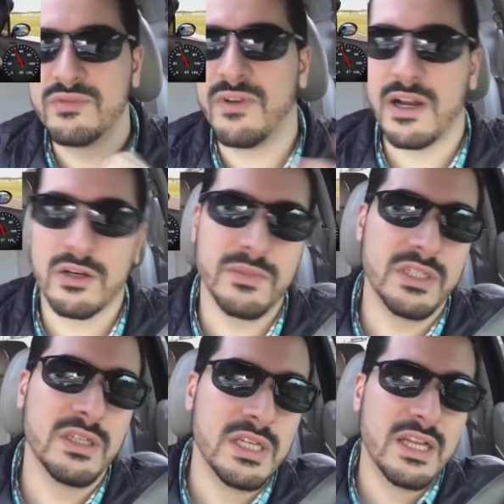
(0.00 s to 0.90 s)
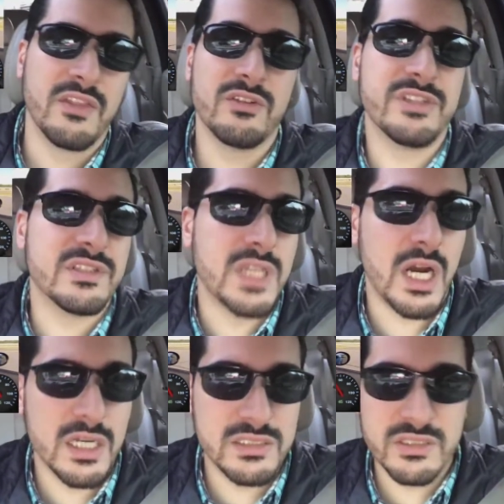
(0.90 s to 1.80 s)
environment. There's a
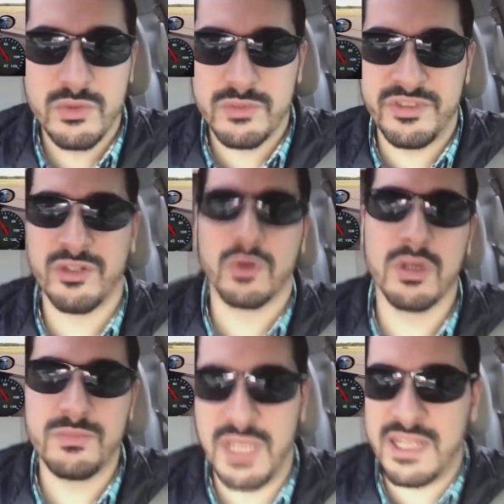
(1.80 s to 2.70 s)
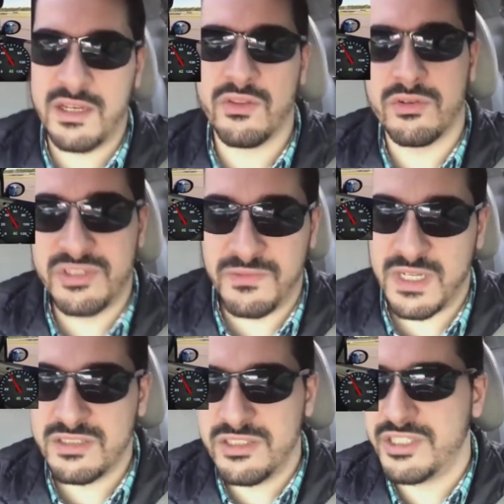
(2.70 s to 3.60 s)
ton to absorb at those
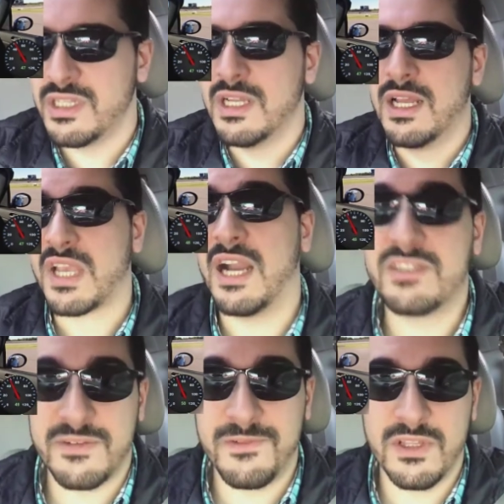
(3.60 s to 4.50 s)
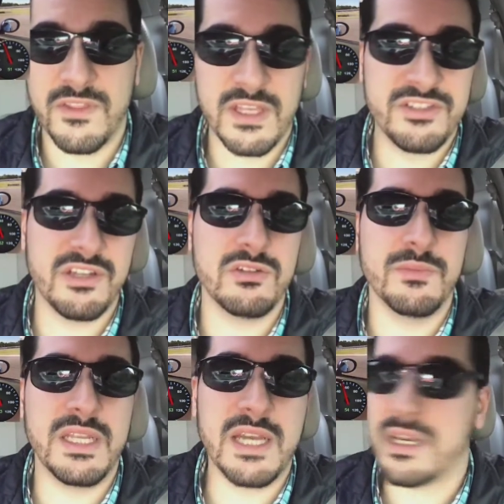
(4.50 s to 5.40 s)
events. I definitely think so. You
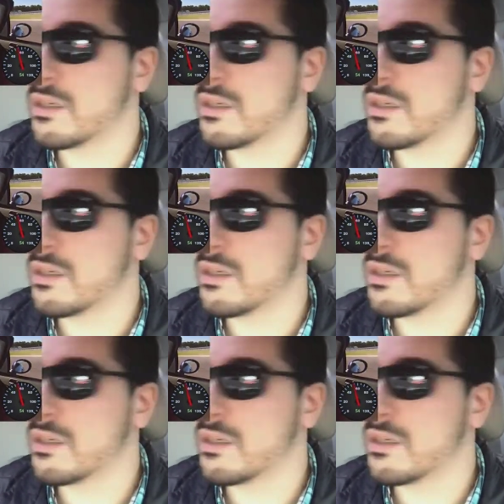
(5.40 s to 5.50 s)
may not